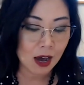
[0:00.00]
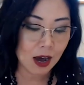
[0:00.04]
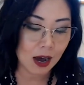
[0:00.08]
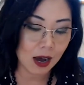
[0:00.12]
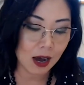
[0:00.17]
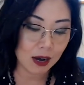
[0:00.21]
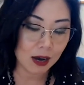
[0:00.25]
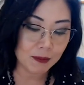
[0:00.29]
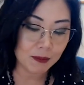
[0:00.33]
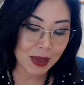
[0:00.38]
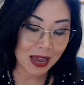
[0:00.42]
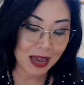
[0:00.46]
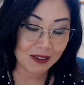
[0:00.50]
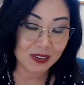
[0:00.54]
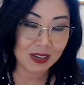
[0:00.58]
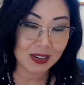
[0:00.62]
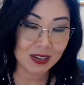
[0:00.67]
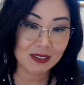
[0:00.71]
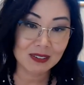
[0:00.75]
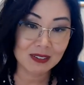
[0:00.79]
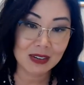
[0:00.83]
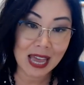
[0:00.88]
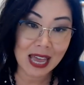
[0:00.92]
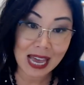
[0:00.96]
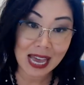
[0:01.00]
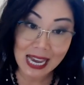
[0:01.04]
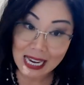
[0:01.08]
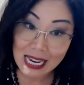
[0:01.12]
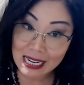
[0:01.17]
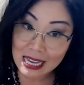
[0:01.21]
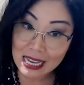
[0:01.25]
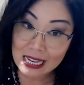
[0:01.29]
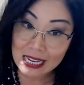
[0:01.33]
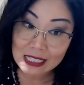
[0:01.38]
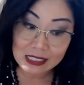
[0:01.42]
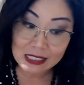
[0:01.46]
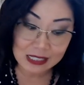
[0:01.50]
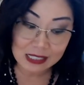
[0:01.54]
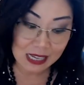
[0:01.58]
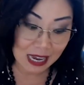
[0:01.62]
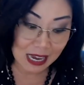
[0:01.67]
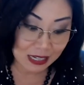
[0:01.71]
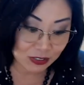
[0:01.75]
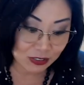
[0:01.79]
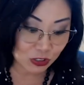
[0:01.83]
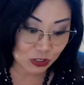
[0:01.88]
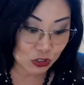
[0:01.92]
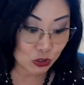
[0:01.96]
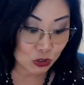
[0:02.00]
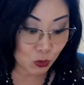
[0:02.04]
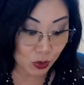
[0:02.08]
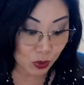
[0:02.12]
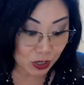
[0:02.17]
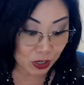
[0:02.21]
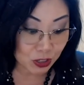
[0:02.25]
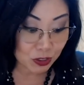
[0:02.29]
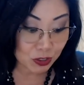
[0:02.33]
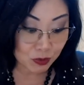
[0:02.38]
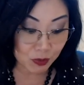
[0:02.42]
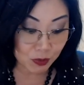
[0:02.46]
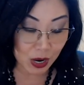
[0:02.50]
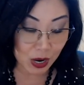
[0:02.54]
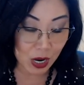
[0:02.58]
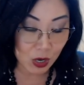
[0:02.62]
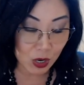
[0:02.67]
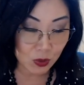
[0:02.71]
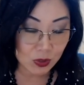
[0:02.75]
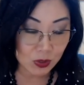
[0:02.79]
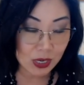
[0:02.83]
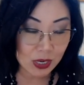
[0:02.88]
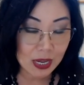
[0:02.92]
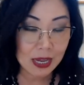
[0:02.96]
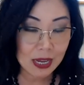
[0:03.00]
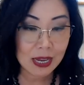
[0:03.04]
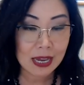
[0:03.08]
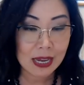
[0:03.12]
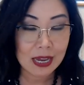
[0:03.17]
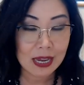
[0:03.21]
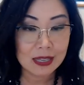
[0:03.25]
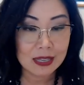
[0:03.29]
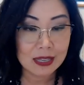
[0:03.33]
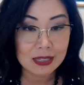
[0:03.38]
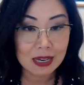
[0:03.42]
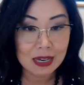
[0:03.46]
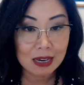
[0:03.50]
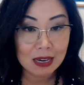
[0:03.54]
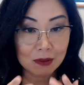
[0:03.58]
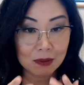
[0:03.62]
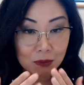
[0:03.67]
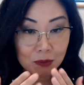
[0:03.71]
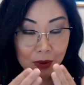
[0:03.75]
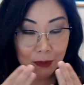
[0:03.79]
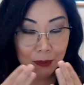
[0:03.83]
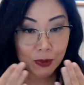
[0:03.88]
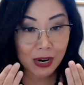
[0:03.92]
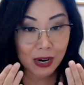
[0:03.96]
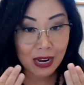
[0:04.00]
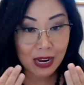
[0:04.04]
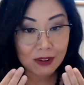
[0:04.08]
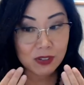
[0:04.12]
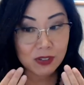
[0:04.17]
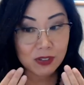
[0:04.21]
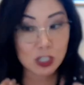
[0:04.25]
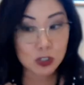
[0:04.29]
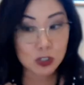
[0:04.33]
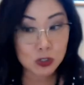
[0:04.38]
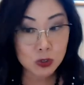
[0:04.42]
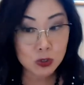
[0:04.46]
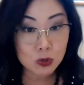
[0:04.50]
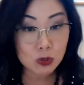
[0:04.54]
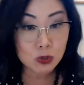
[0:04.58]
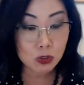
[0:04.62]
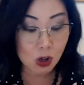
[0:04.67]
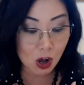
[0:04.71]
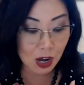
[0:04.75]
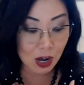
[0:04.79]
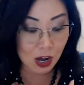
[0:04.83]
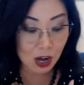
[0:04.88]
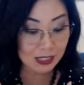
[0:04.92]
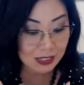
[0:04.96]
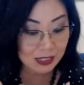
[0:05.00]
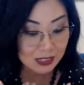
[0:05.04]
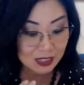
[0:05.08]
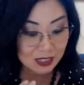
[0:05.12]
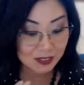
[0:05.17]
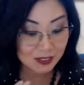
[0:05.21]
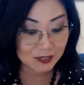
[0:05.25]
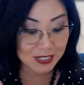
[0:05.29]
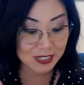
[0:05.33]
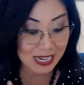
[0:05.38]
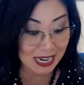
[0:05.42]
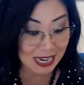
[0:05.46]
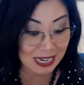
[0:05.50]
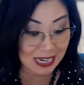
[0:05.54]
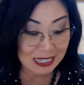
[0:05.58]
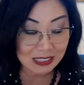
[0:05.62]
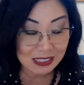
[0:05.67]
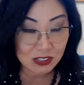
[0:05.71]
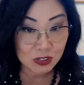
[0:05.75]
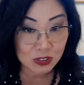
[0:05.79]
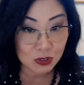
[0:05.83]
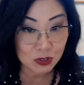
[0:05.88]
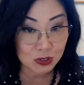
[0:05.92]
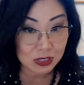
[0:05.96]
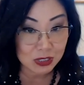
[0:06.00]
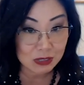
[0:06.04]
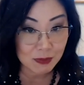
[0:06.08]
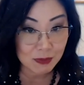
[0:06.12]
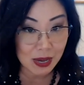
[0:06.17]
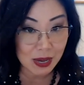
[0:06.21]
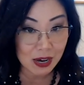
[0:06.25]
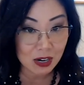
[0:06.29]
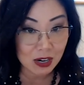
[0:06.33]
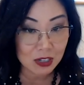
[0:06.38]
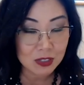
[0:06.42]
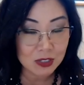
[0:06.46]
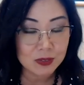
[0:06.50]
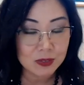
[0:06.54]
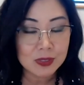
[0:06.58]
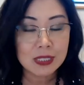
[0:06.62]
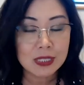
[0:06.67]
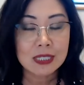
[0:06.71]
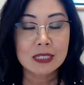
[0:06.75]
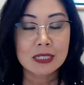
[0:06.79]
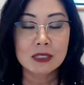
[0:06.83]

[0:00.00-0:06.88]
um, having headaches and sore throat, and then remember having a new loss of taste or smell.